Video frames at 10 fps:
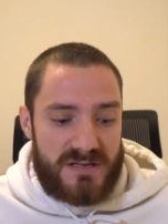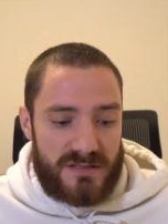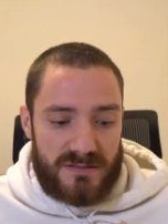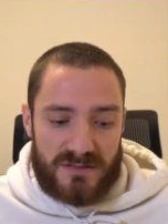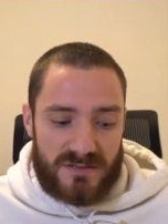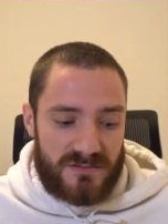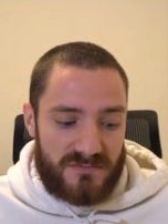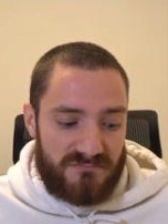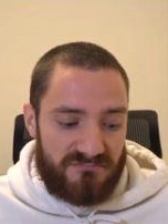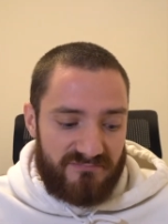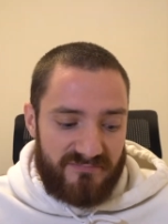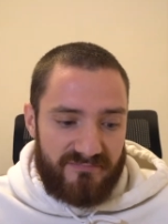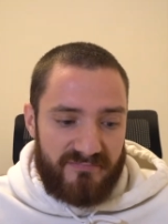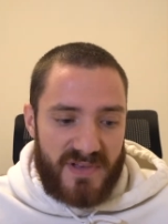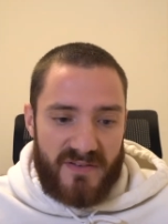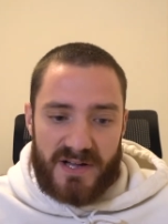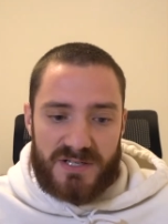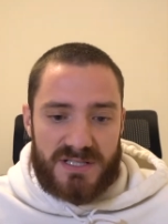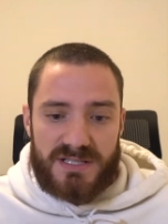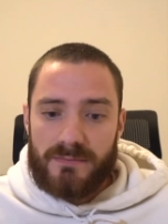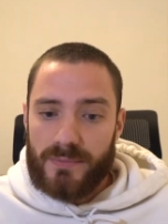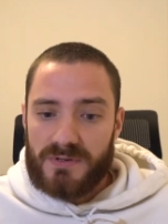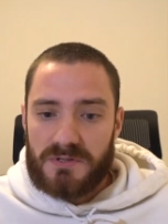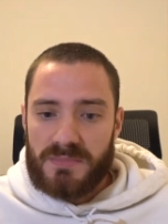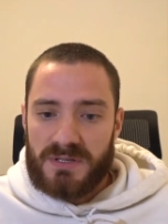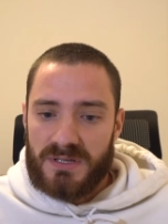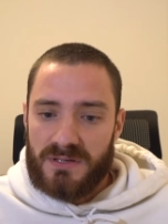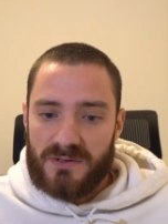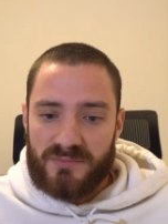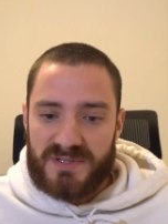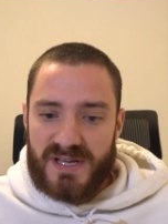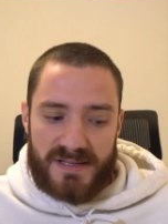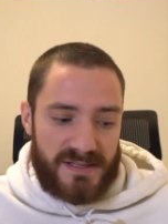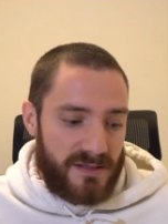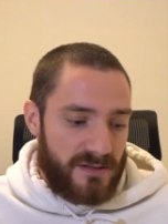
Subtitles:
So if I just need a book to be protected,